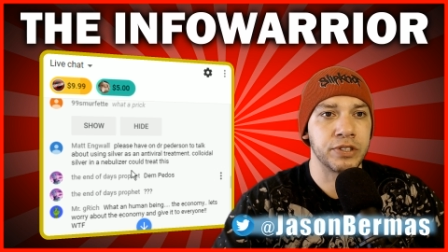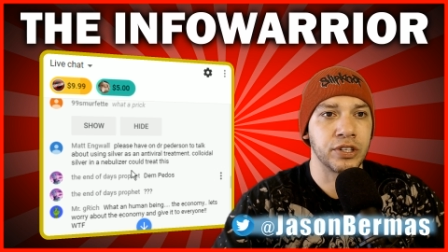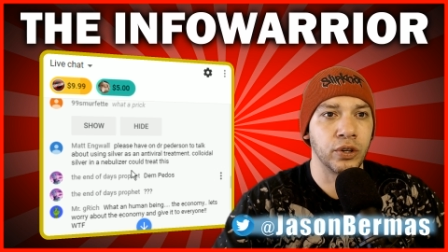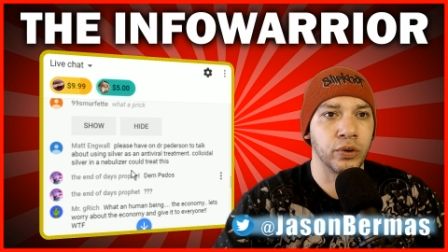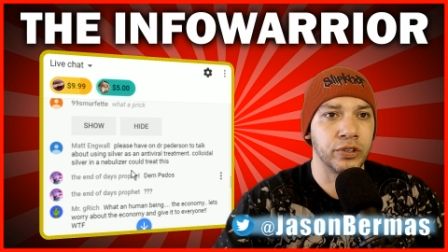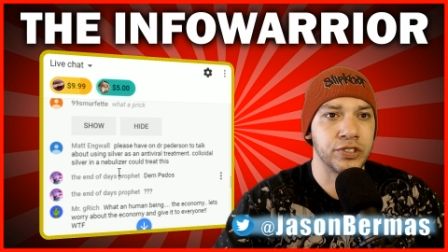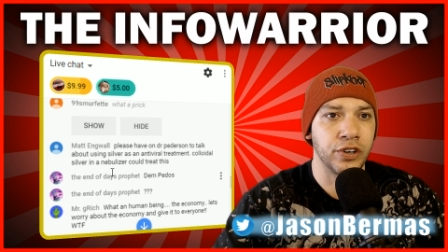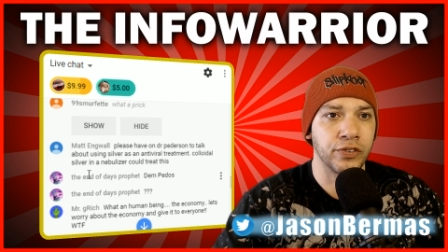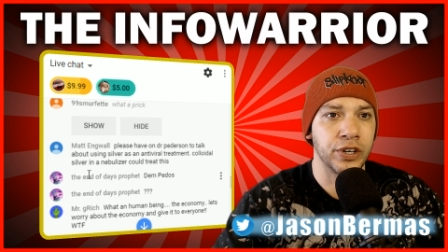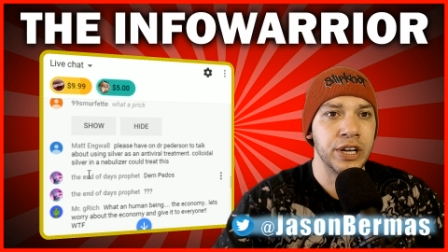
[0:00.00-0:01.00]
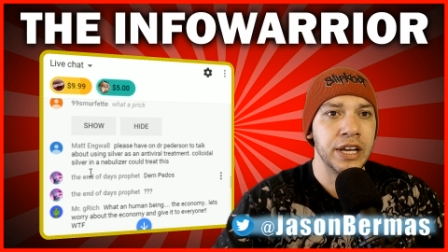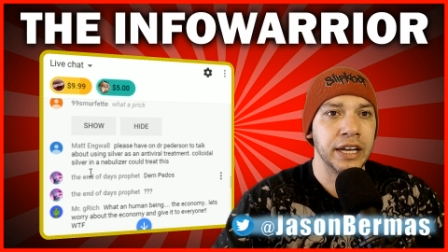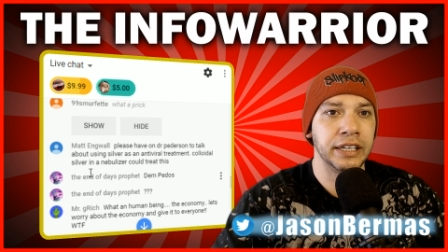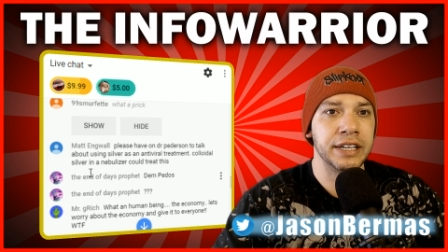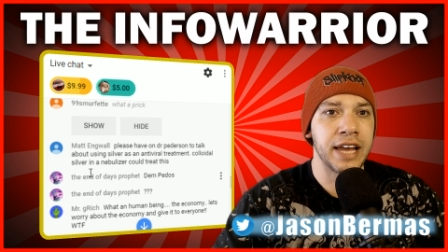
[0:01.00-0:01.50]
Colloidal silver
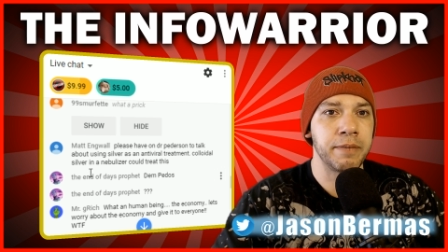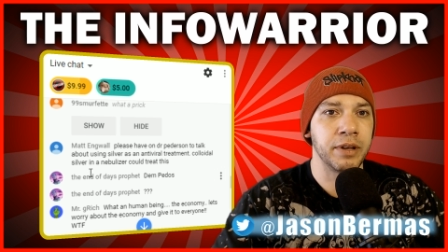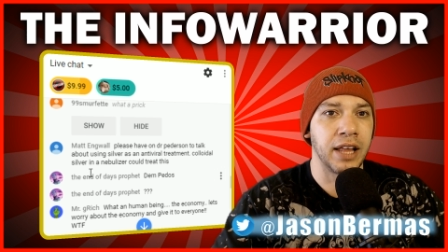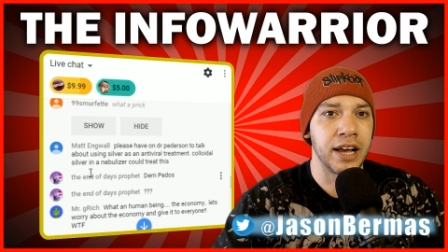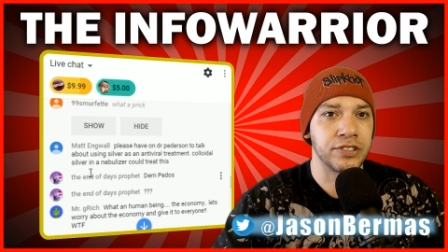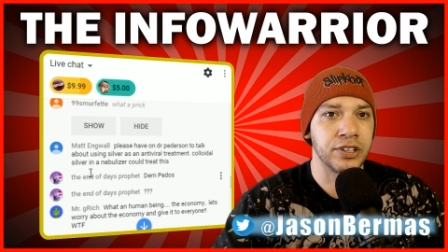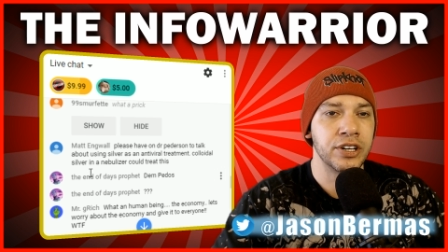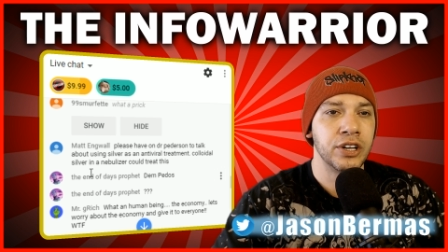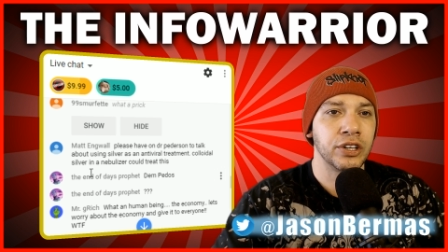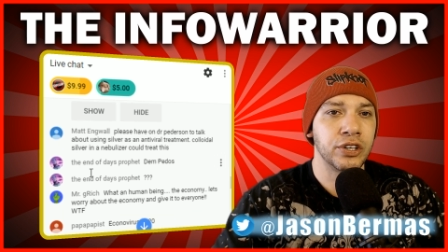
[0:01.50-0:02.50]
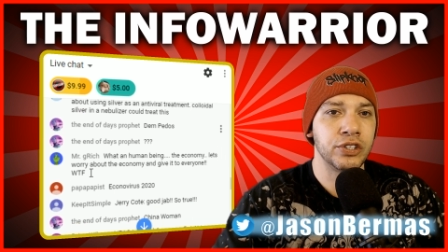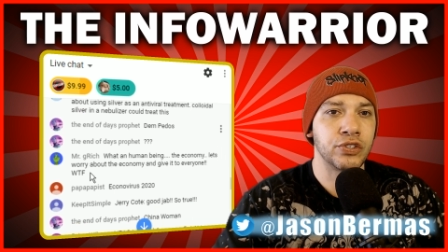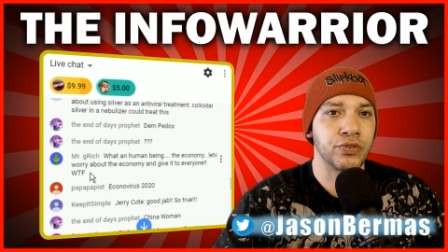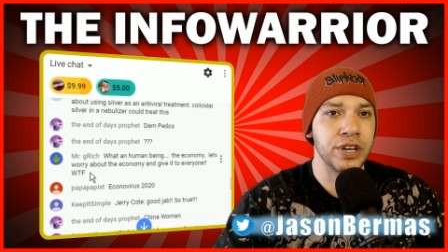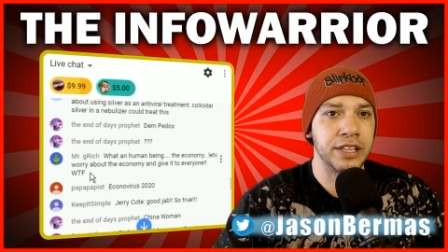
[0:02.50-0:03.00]
in a nebulizer could
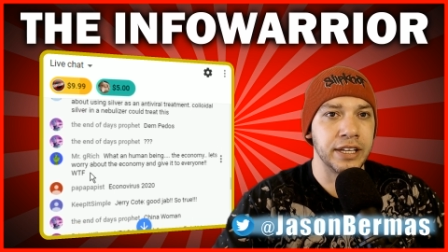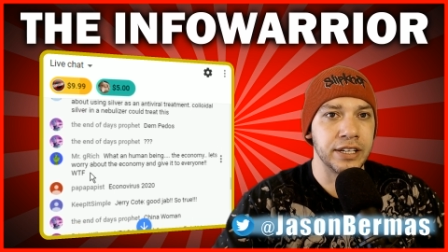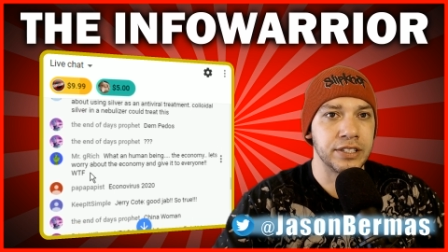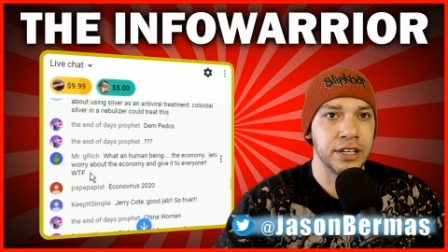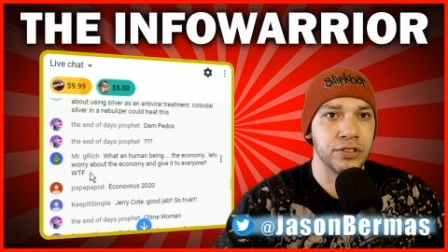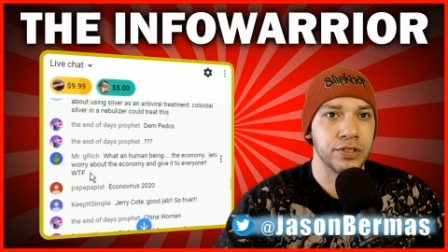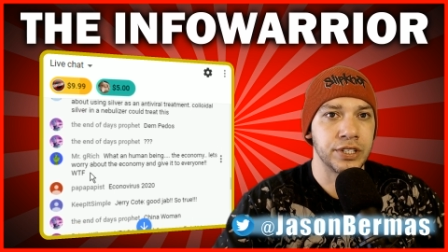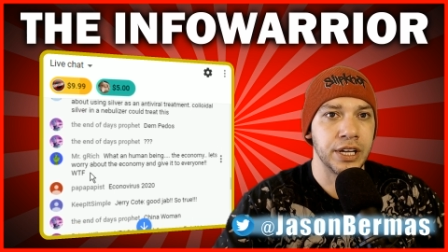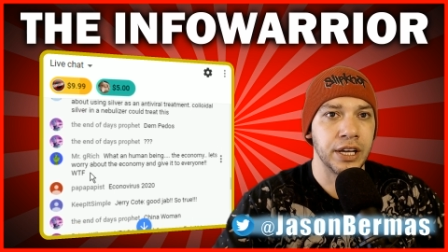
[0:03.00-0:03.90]
treat this. Interesting.